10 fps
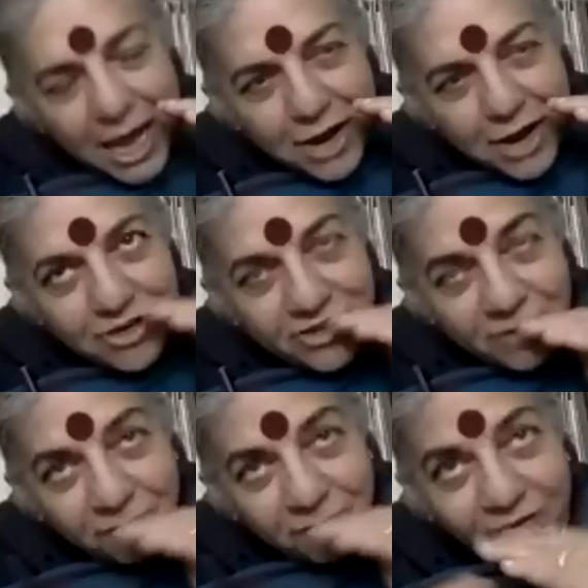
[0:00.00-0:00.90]

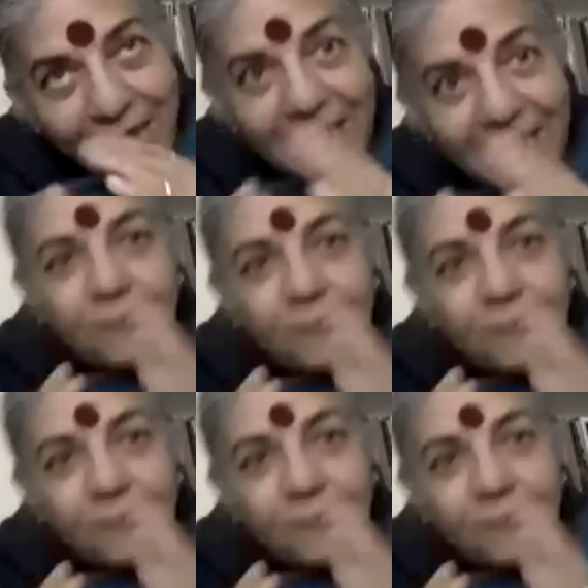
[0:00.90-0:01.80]
deflect from
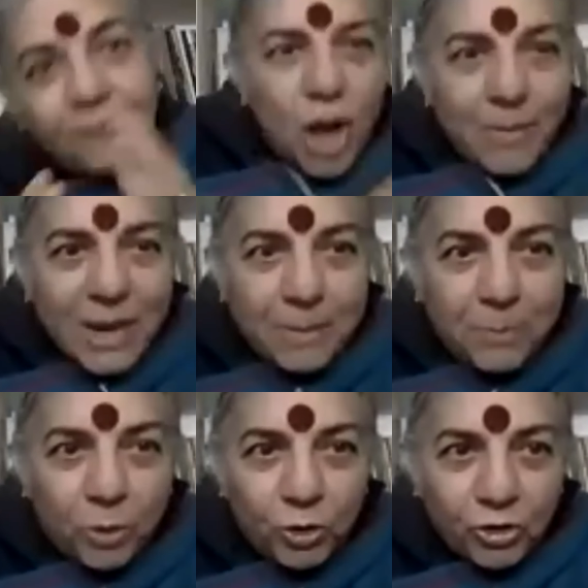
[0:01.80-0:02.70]
economic
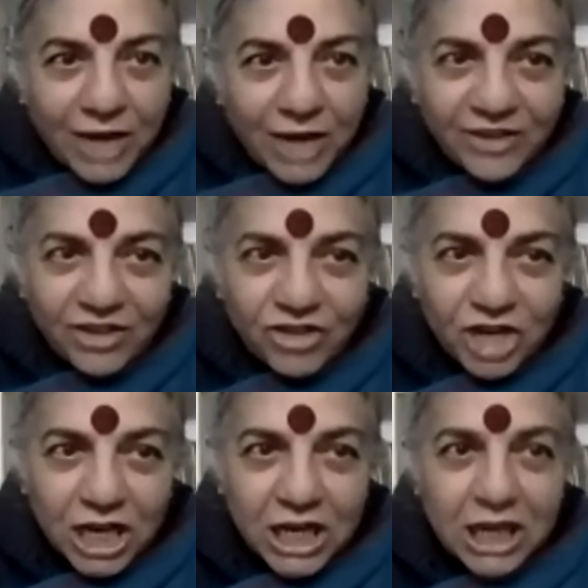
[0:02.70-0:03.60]
polarization
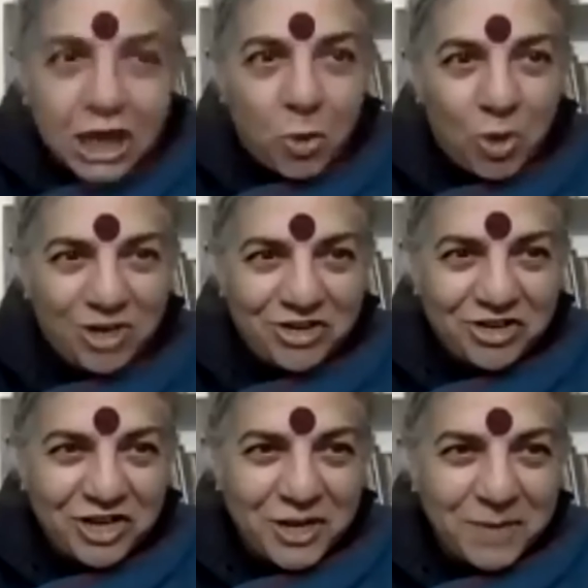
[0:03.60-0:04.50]
and
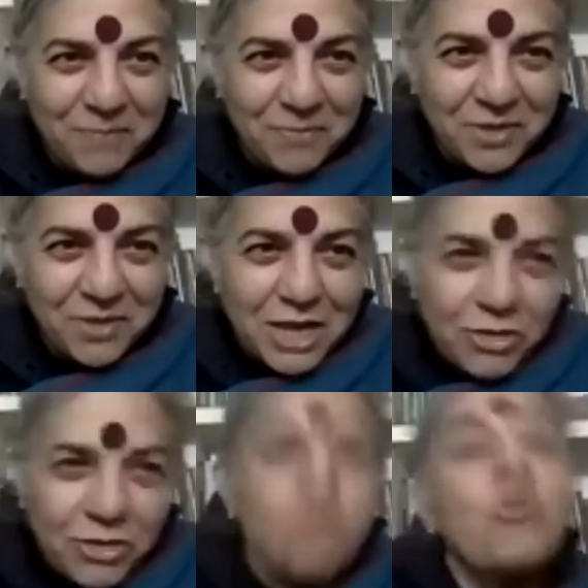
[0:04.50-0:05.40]
inequality
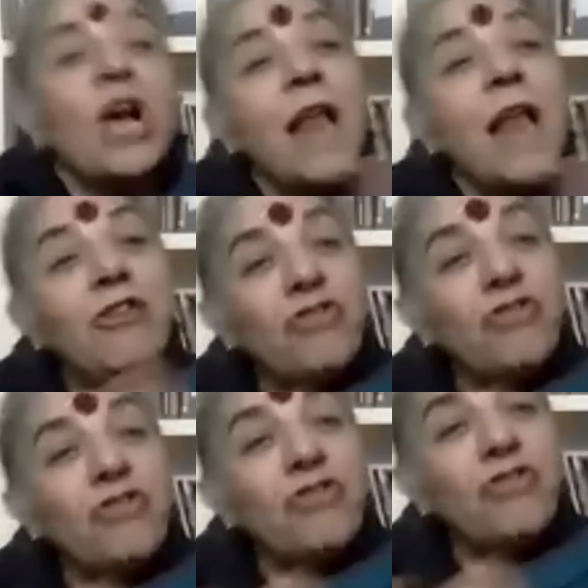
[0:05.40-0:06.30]
to
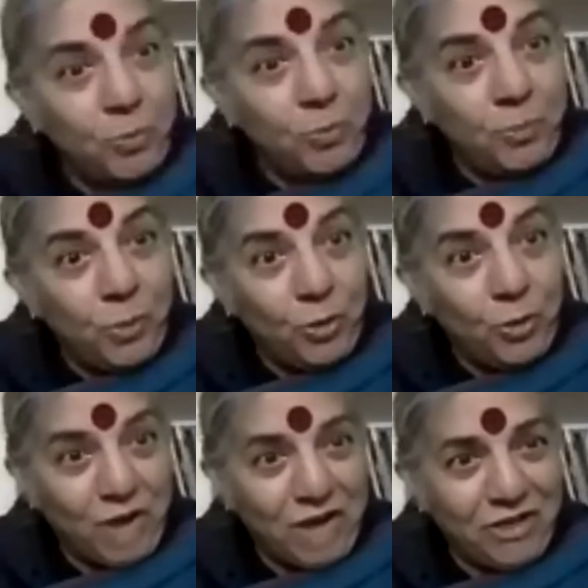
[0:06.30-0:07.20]
cultural
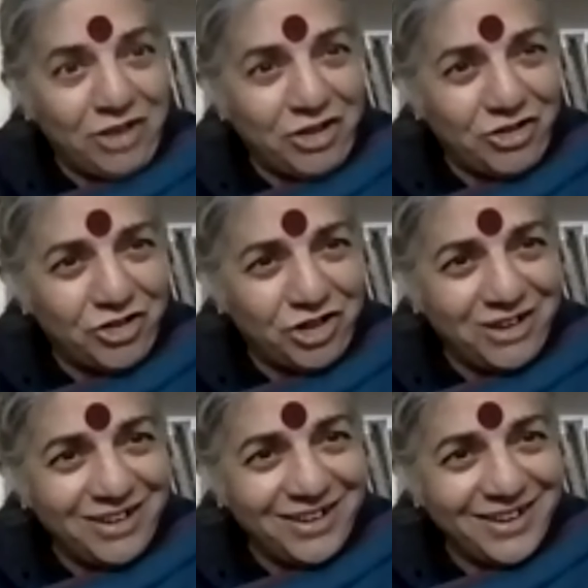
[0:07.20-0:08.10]
polarization
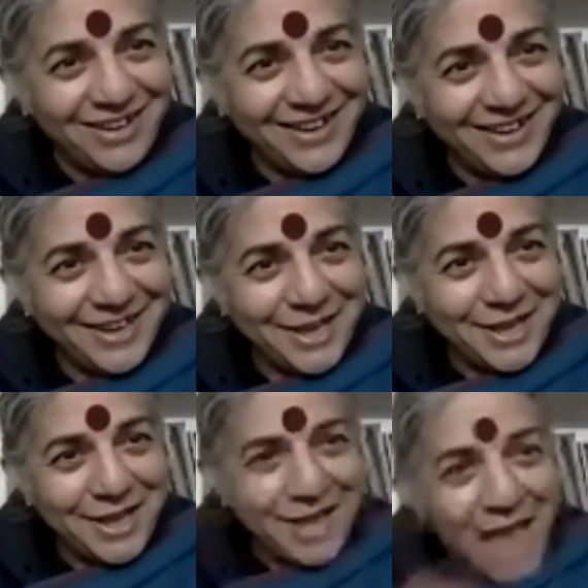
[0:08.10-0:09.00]
and
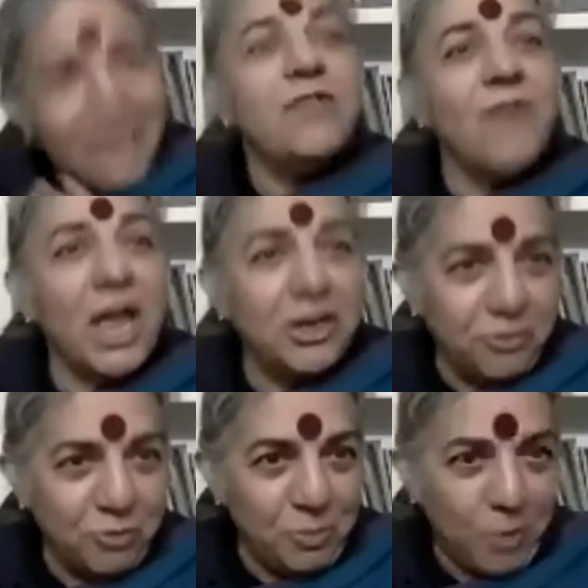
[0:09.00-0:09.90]
a divide and rule
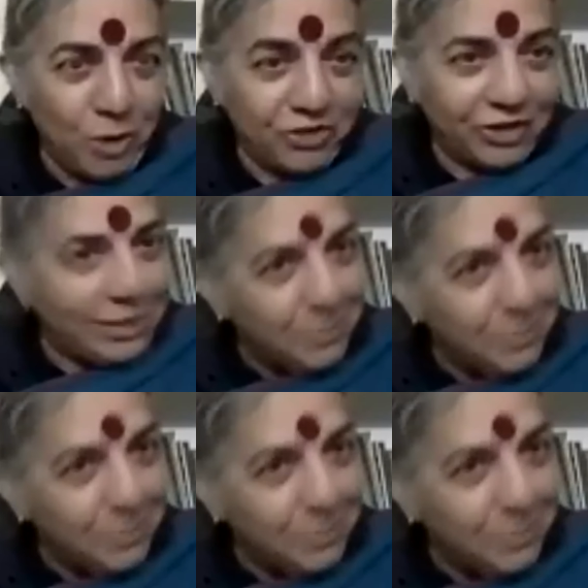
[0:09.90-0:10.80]
policy. The British
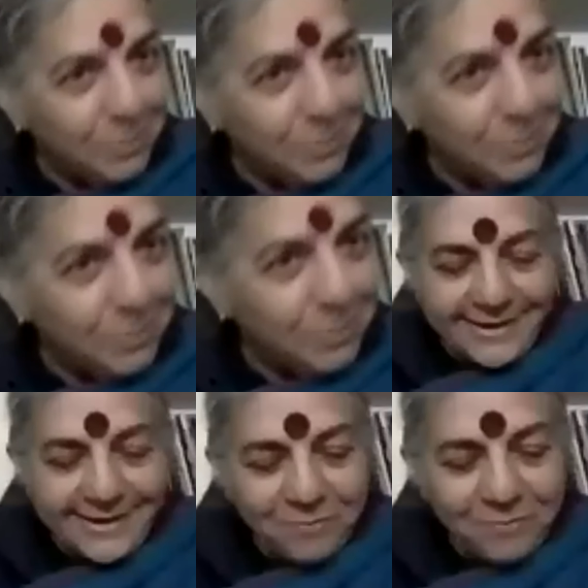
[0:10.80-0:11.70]
tried it in
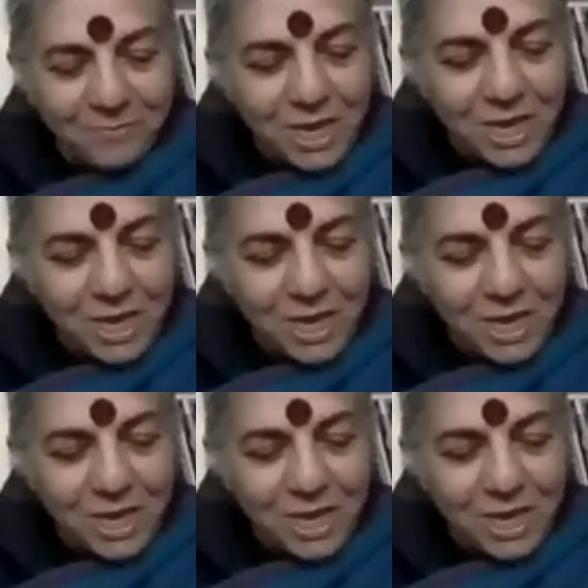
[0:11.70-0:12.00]
India,